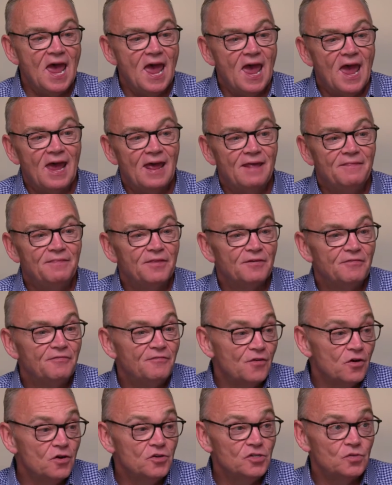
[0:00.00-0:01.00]
And the
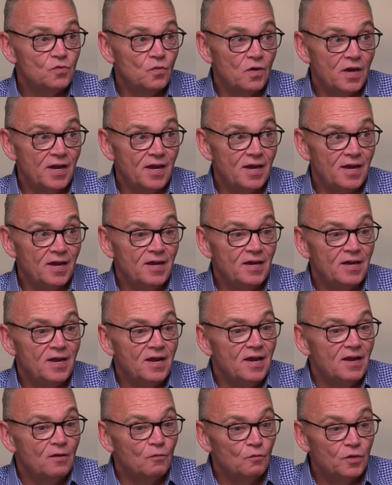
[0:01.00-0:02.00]
first way,
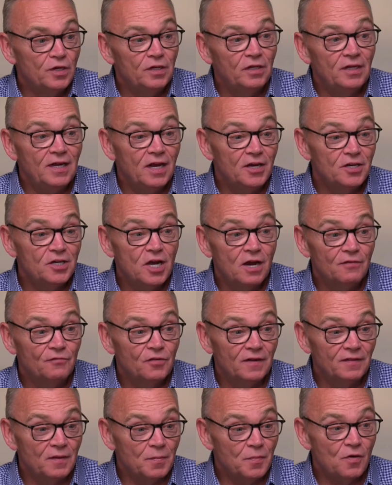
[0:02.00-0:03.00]
really
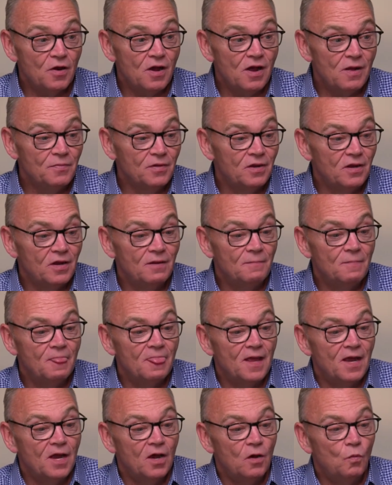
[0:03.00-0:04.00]
uncovering the problem,
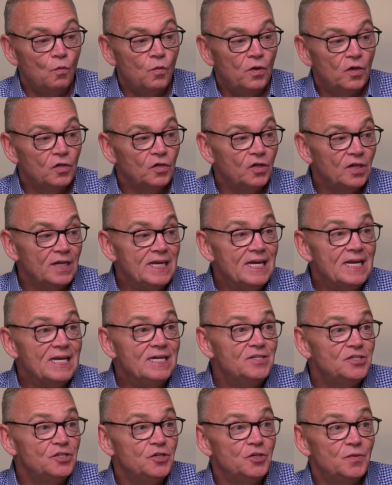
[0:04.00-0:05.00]
will lead
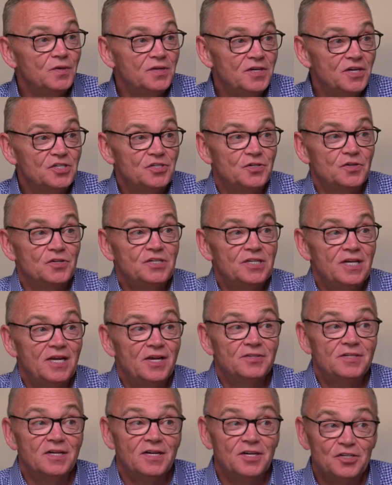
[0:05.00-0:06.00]
to additional
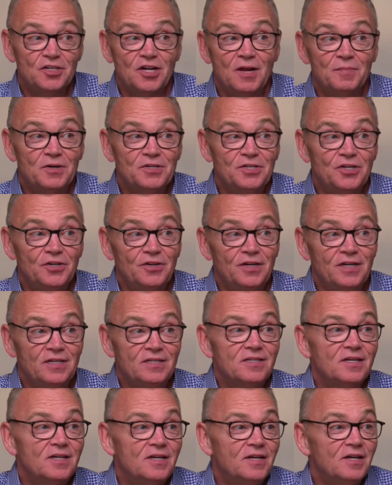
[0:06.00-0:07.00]
sales and additional opportunities
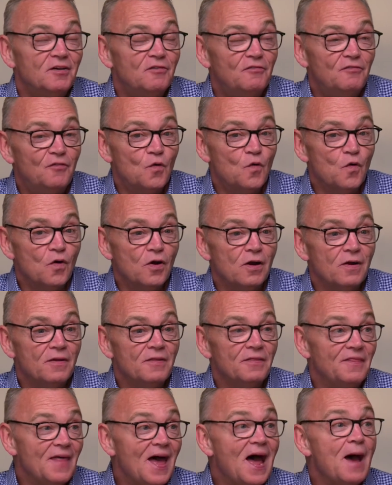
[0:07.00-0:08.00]
for
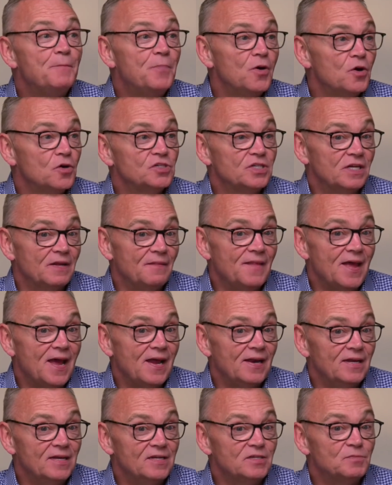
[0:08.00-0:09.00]
that person that
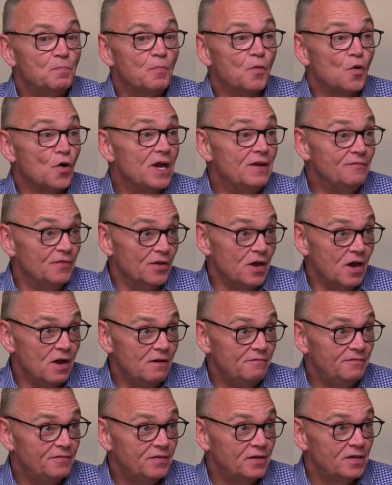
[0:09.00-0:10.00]
is brave
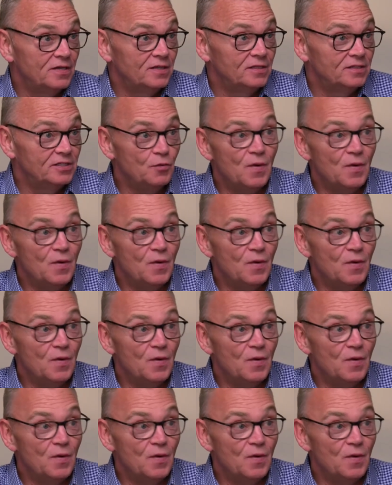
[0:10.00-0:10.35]
enough to